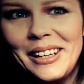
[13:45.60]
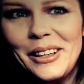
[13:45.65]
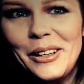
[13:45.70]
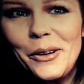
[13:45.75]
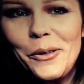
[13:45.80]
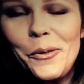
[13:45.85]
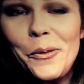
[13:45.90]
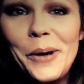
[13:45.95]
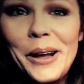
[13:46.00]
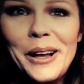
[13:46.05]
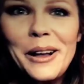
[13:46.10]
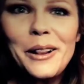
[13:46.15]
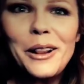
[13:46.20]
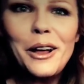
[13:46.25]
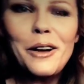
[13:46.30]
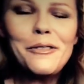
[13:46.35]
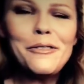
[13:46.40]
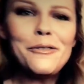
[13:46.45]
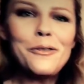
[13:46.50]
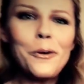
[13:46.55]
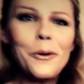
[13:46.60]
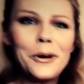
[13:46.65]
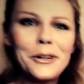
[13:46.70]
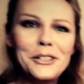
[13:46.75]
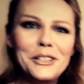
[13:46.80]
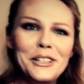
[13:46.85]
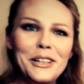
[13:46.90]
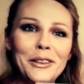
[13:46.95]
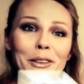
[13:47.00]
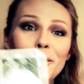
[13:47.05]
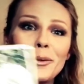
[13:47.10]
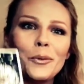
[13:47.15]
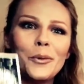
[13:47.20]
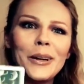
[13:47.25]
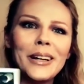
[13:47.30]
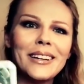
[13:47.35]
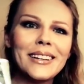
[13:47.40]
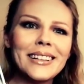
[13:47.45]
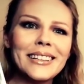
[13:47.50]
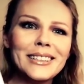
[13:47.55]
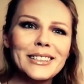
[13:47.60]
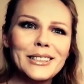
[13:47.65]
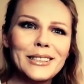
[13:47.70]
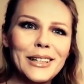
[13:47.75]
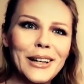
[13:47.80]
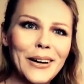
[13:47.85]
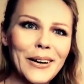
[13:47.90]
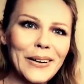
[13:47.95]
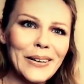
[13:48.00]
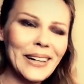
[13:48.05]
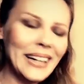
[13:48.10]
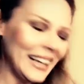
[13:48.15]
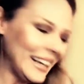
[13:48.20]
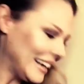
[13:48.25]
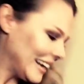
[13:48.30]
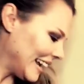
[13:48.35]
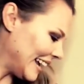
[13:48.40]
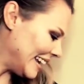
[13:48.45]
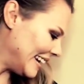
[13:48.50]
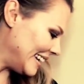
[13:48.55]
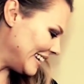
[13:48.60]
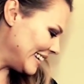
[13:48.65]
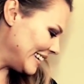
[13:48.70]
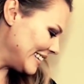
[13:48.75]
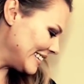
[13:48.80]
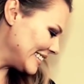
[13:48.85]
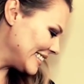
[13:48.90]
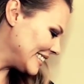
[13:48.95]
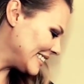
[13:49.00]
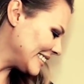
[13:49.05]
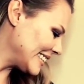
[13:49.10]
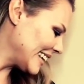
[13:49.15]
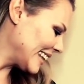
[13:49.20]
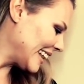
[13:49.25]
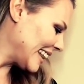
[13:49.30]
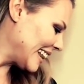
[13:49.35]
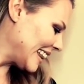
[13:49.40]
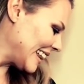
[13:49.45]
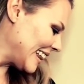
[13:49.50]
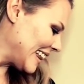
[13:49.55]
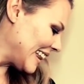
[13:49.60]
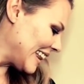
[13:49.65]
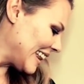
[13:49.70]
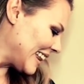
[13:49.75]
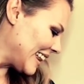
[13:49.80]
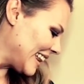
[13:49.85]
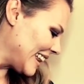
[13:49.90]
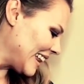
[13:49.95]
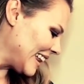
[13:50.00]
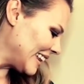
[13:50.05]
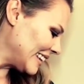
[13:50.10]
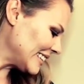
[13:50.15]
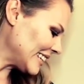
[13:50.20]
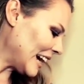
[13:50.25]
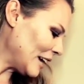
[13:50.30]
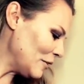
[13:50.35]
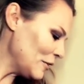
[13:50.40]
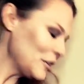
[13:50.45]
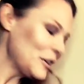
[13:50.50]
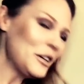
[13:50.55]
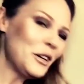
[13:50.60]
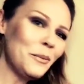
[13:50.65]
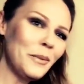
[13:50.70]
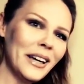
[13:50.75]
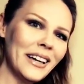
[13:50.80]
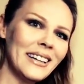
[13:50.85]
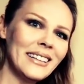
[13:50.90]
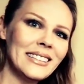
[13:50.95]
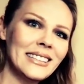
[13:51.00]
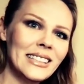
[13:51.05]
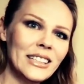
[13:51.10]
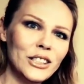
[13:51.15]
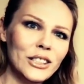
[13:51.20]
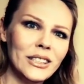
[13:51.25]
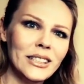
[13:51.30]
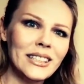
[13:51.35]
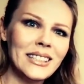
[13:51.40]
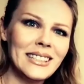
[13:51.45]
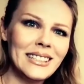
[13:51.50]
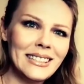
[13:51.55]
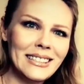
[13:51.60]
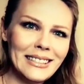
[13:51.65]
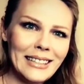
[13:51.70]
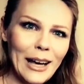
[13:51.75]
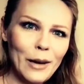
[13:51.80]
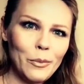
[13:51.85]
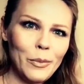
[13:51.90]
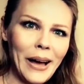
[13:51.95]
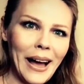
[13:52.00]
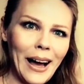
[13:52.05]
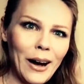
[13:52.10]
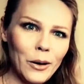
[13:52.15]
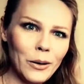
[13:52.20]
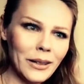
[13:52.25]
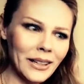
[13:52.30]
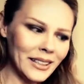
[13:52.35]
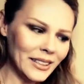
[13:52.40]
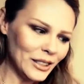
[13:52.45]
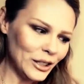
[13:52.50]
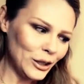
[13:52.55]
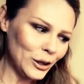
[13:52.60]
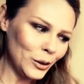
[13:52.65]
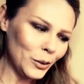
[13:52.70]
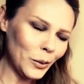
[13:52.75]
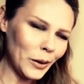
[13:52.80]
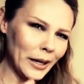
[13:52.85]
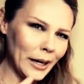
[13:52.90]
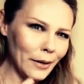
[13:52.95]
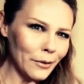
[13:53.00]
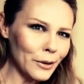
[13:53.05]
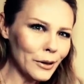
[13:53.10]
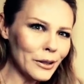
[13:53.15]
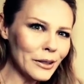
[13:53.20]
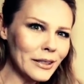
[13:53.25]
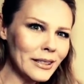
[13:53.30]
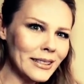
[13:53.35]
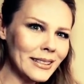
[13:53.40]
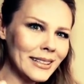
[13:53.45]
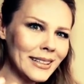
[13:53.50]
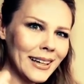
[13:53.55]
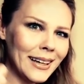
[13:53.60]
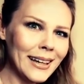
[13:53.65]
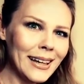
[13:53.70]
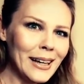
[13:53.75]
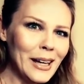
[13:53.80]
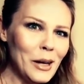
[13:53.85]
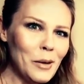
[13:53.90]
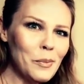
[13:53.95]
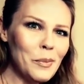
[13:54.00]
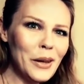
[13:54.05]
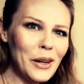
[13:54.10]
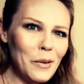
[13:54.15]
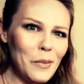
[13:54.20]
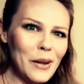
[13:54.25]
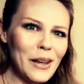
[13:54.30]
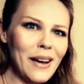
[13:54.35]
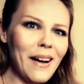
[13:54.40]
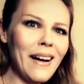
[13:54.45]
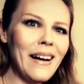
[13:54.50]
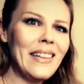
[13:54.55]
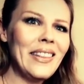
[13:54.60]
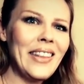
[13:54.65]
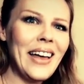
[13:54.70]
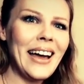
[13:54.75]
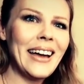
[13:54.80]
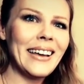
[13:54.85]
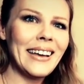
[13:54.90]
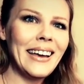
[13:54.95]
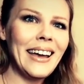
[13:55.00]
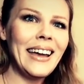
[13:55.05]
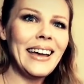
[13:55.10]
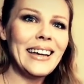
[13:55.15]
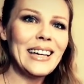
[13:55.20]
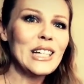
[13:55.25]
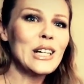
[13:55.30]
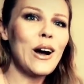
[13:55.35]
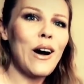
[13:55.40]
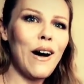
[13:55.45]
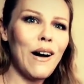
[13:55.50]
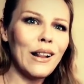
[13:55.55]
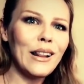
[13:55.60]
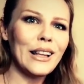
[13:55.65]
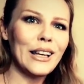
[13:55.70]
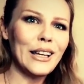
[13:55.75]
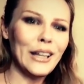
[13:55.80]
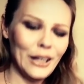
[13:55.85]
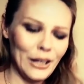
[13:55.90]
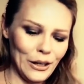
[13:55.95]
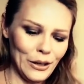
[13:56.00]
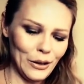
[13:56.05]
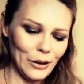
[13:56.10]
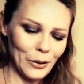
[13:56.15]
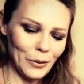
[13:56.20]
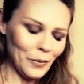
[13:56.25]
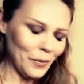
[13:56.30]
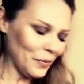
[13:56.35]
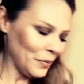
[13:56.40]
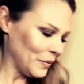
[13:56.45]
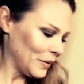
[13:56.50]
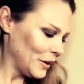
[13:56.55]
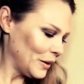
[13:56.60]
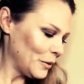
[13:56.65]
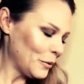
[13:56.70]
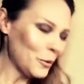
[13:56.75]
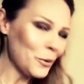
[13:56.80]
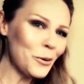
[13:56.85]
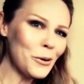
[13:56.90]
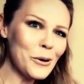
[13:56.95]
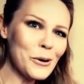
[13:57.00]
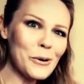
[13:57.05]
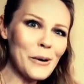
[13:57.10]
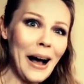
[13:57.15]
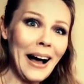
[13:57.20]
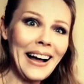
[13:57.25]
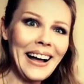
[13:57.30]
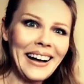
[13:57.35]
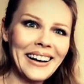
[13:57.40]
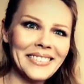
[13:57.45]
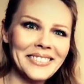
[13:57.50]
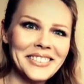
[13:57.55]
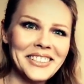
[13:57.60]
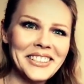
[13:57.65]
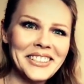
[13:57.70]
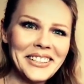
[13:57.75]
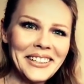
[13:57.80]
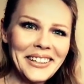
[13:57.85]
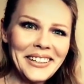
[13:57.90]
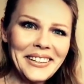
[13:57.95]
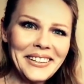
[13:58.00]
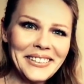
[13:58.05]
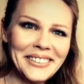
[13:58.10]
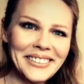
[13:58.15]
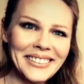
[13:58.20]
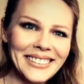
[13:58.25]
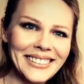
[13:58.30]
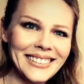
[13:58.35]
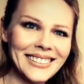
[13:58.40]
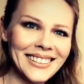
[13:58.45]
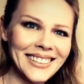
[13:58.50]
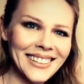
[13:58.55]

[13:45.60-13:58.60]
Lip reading: The Wheel of Fortune. The wheel is turning, and it is time for you to make a decision to step out into whatever's been beyond that gate calling you. Woo, I have chills.